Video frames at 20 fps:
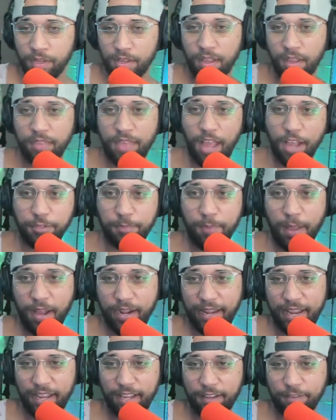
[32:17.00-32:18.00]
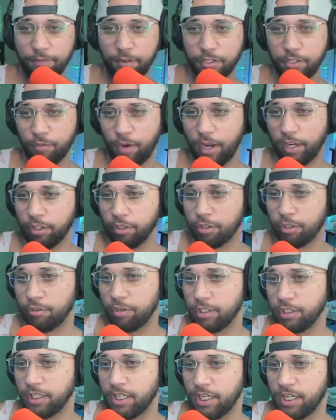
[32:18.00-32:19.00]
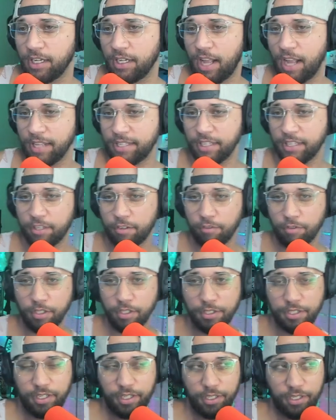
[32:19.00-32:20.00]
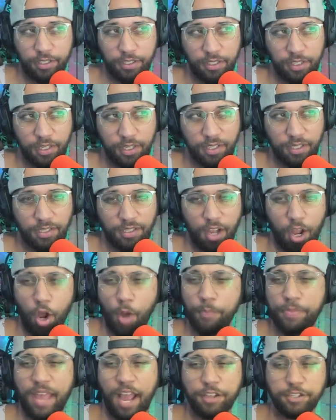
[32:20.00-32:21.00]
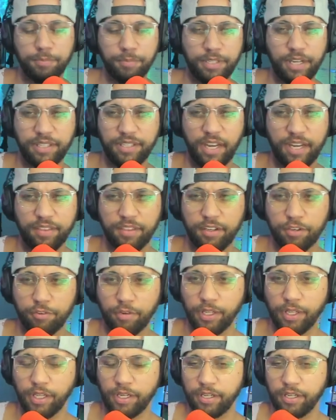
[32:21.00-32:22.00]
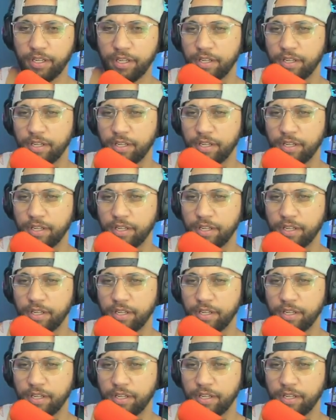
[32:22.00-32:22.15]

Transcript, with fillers: Thousand pound ant versus a regular gorilla. I take the gorilla still. Oh, I'm thousand percent taking the gorilla.